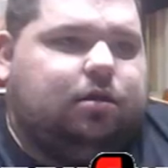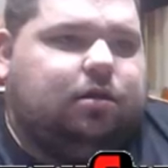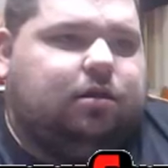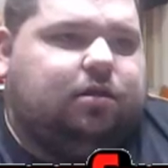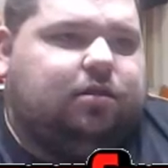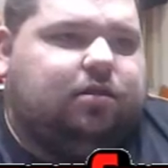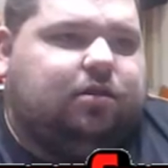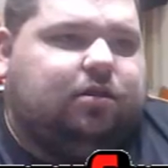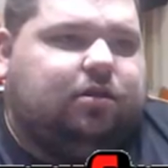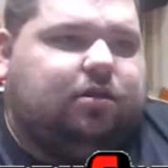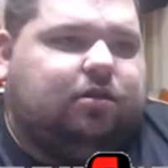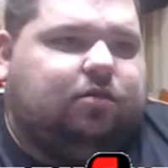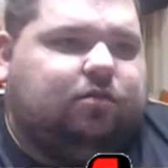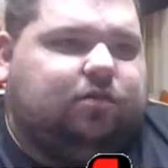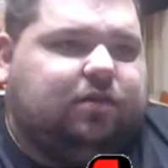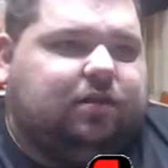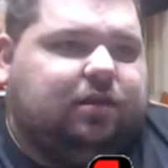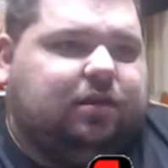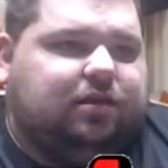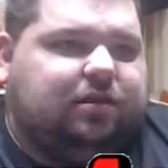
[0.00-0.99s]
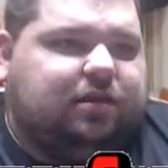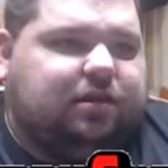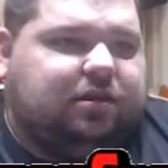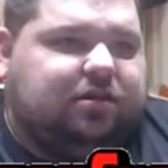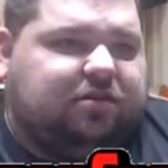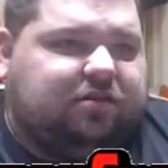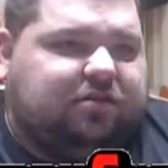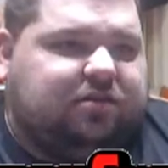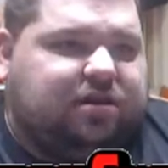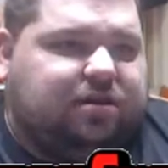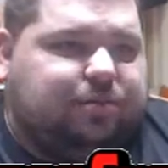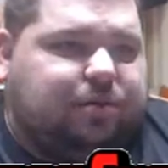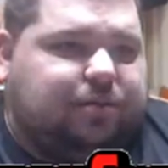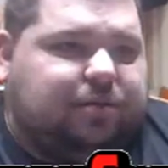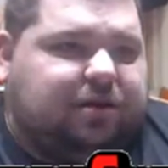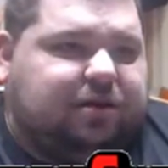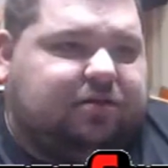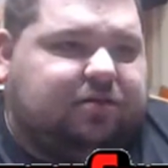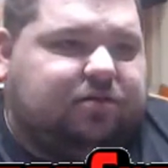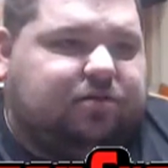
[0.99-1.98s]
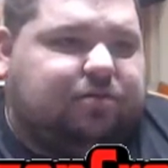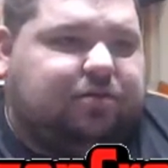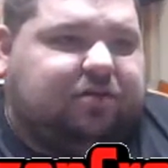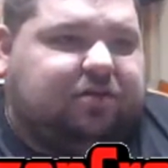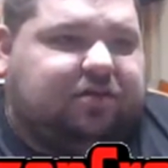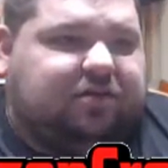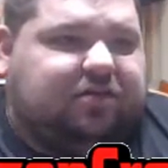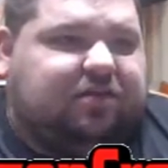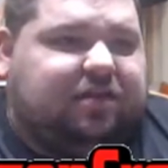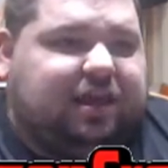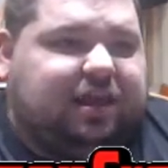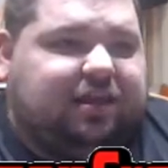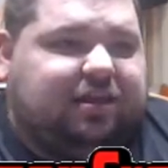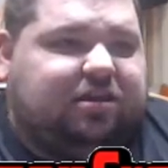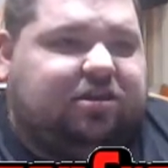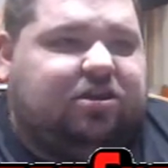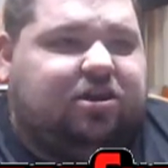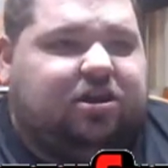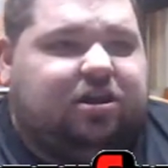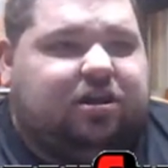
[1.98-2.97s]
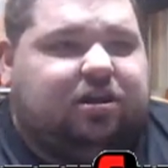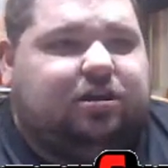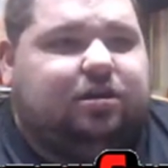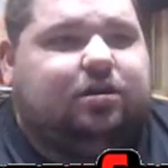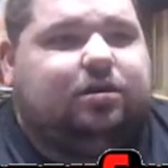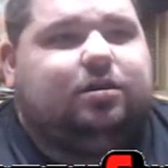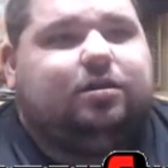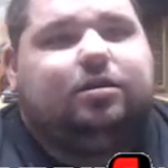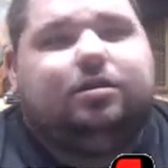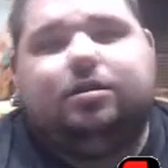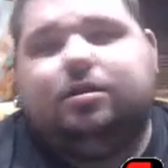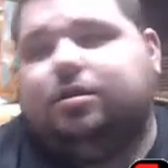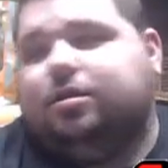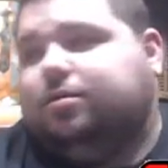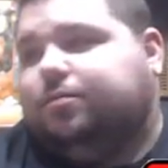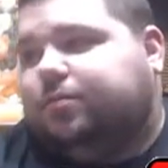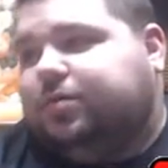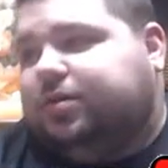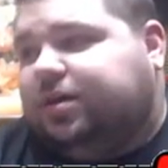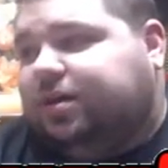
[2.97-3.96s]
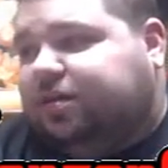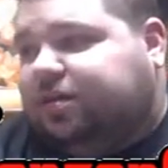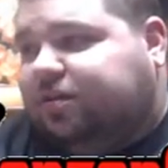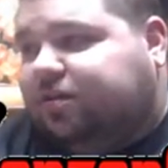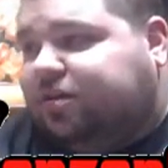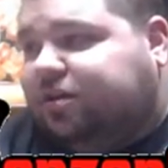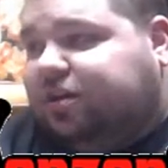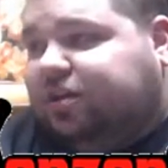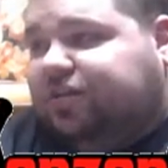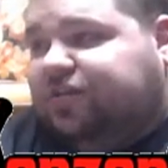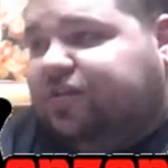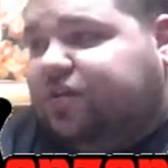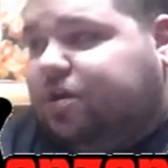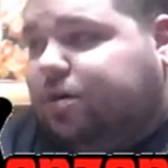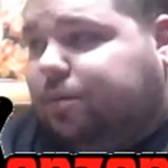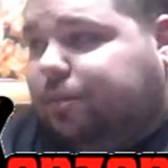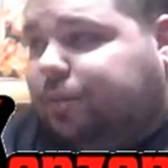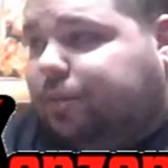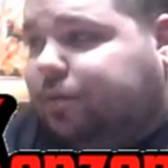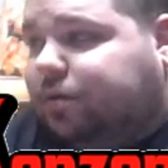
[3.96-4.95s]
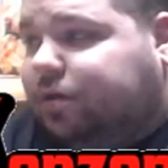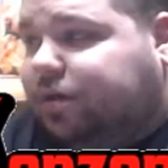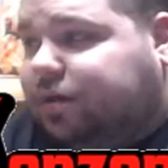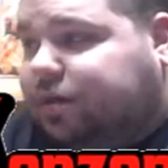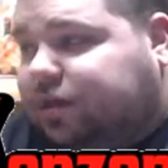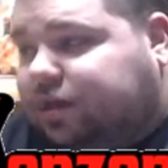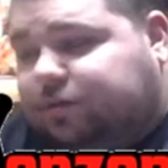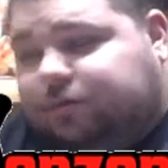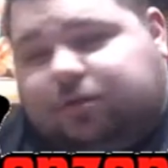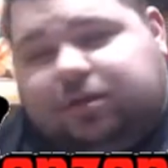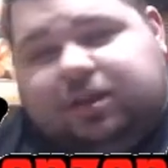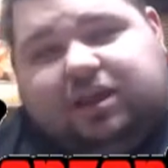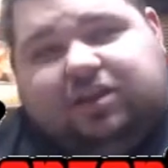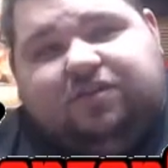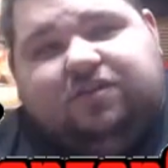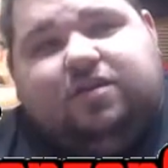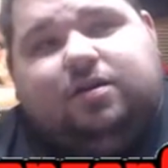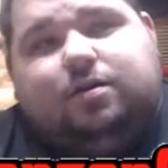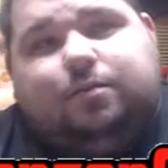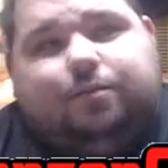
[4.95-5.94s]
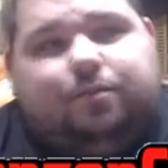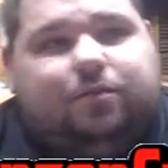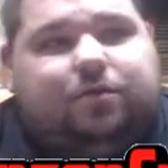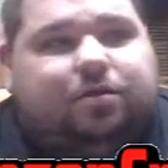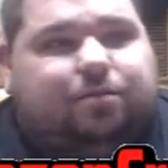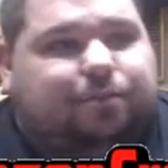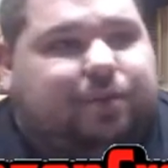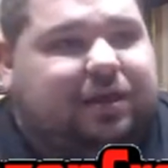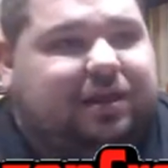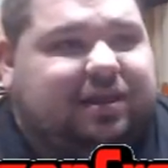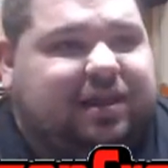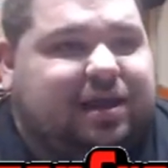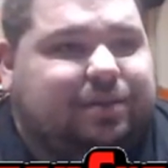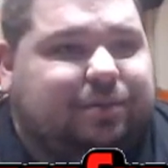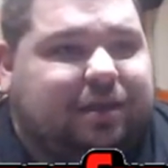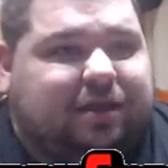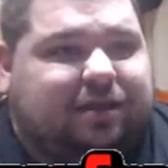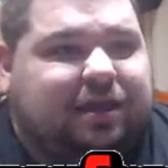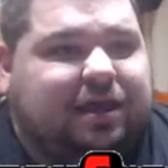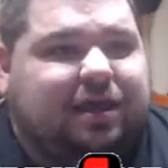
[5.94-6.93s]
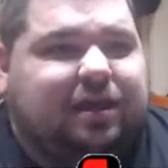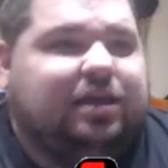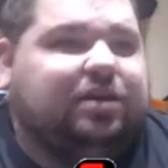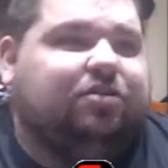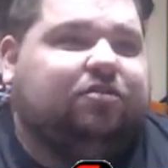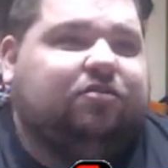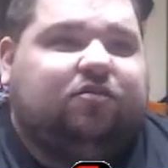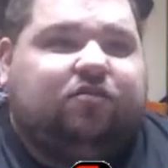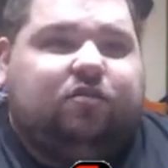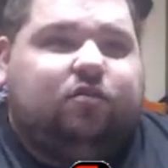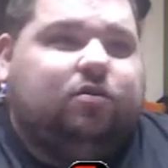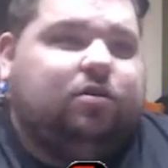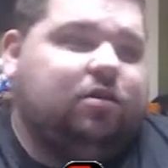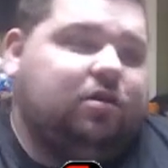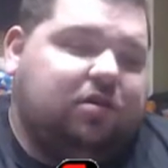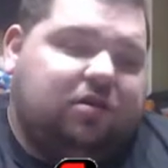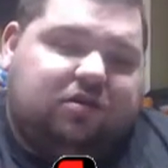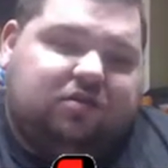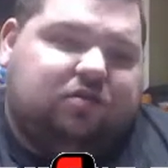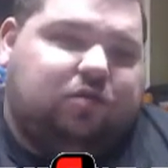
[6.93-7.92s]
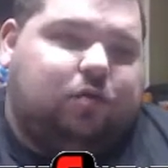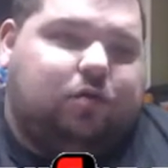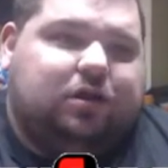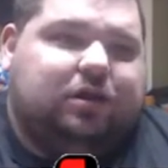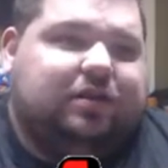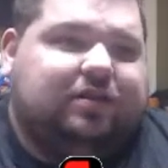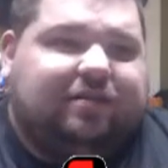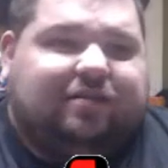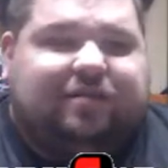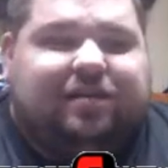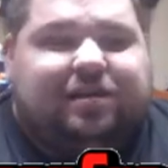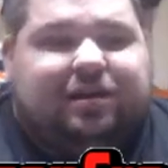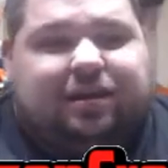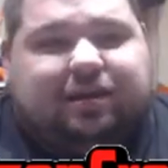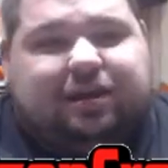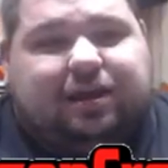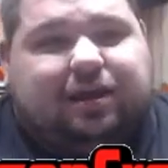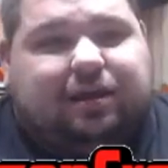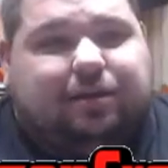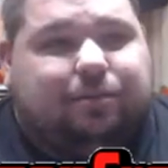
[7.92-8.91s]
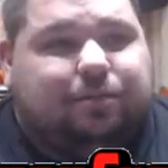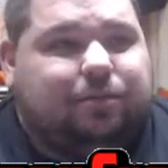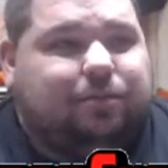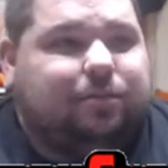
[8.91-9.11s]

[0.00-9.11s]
So you use this and you just come up next to them and just, like, cut. Because they're going to jump. And when they jump, by the time they land, your sword hits a second time.